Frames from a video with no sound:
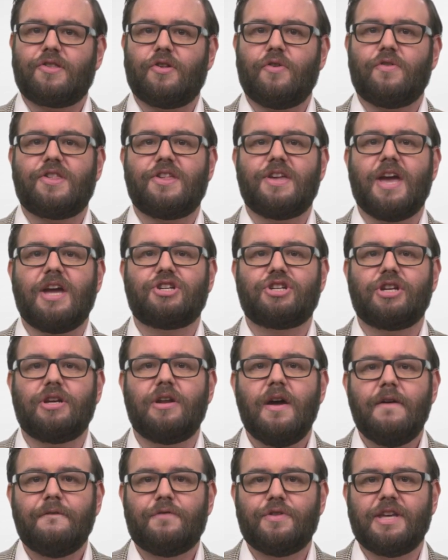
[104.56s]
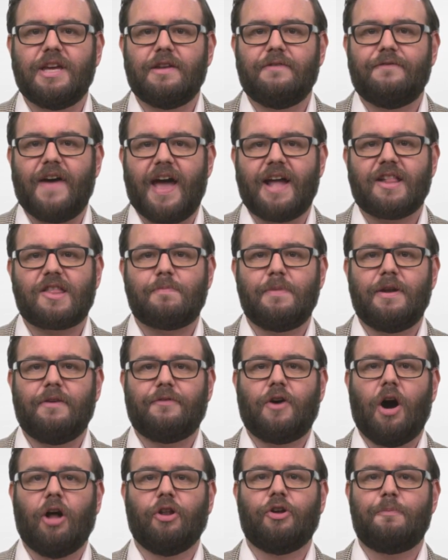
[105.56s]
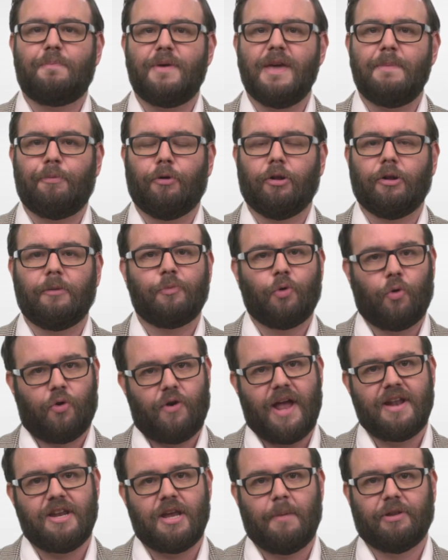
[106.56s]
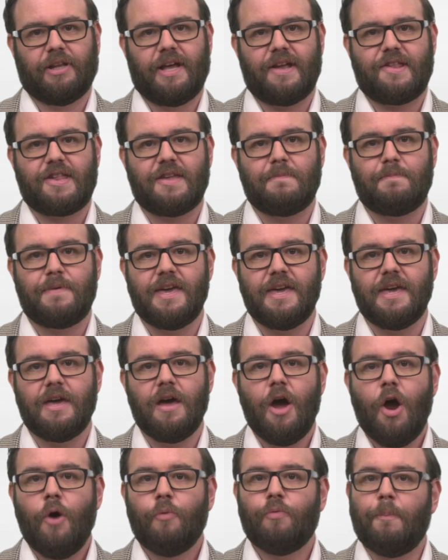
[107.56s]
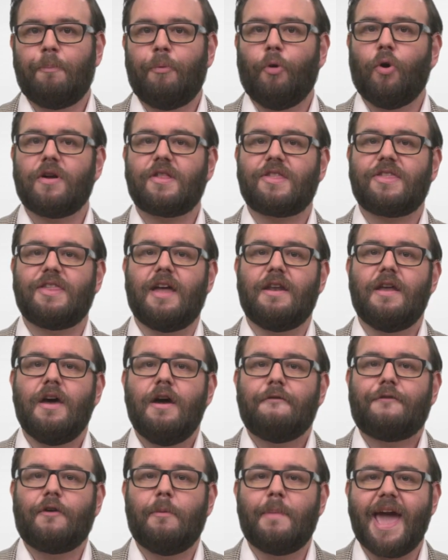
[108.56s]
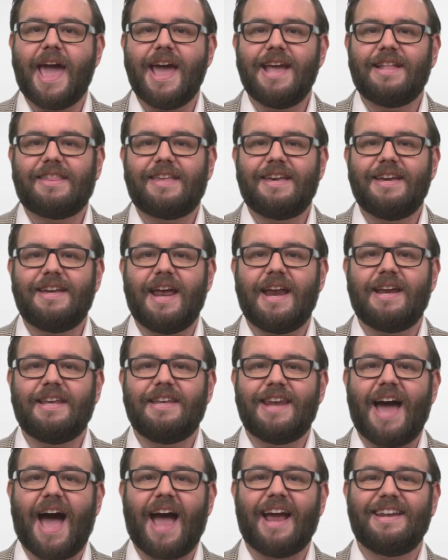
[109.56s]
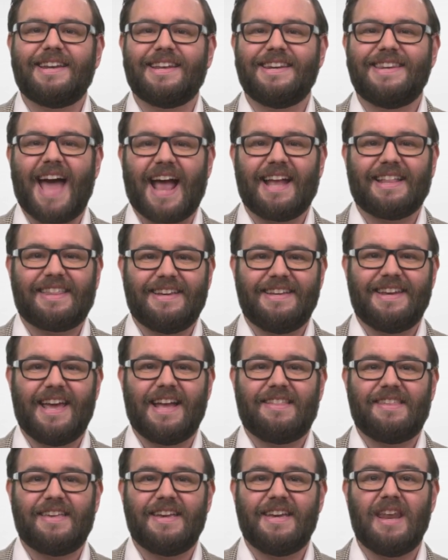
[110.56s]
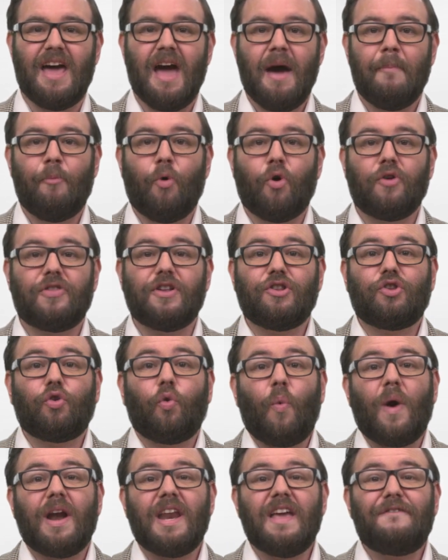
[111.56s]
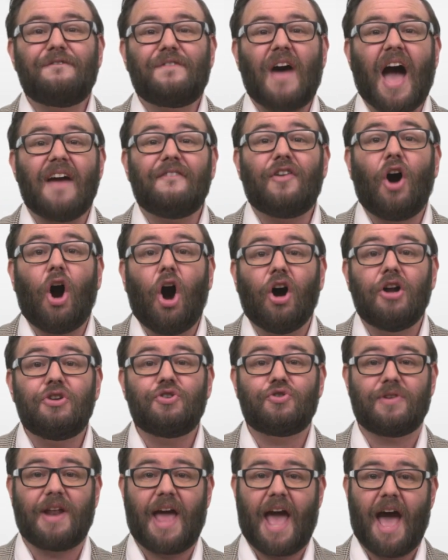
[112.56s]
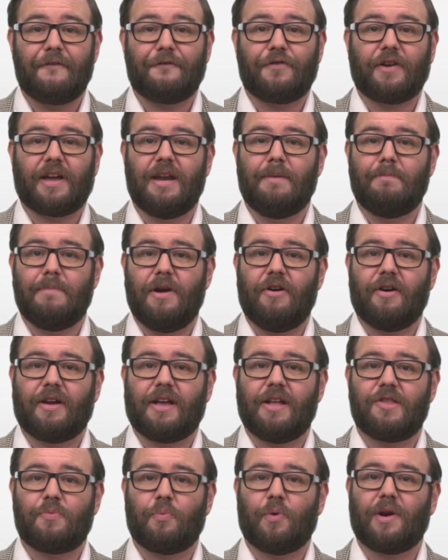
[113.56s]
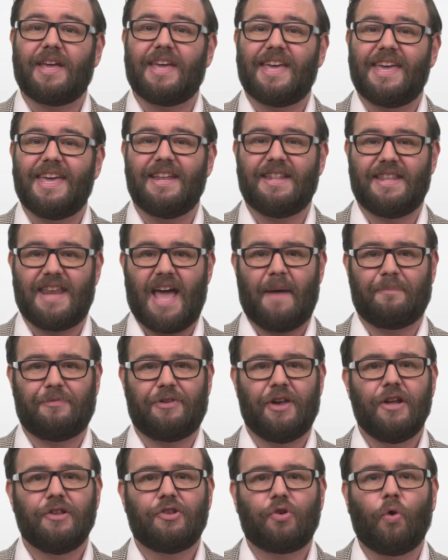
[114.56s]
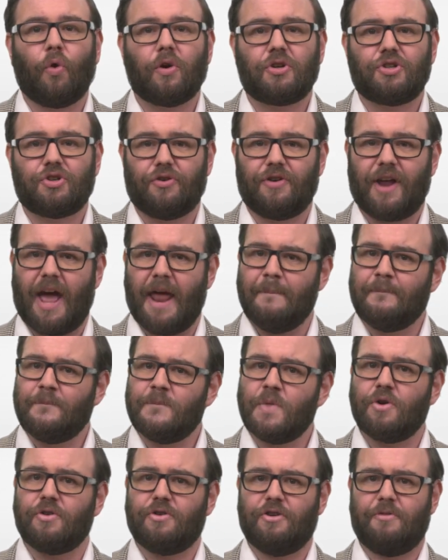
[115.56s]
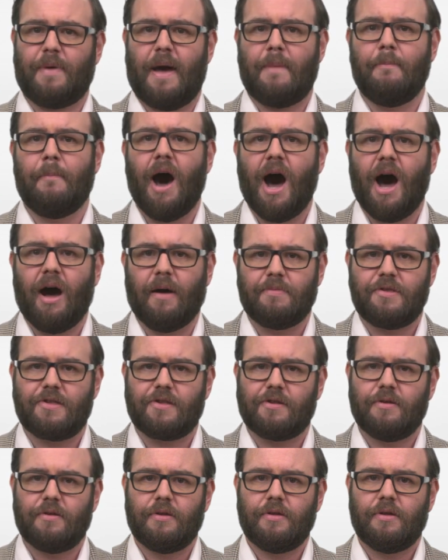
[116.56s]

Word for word: Association for the Advancement of Colored People, or NAACP, reports that from 1889 to 1918, more than 2,500 African Americans were kidnapped, tortured, and murdered by mobs.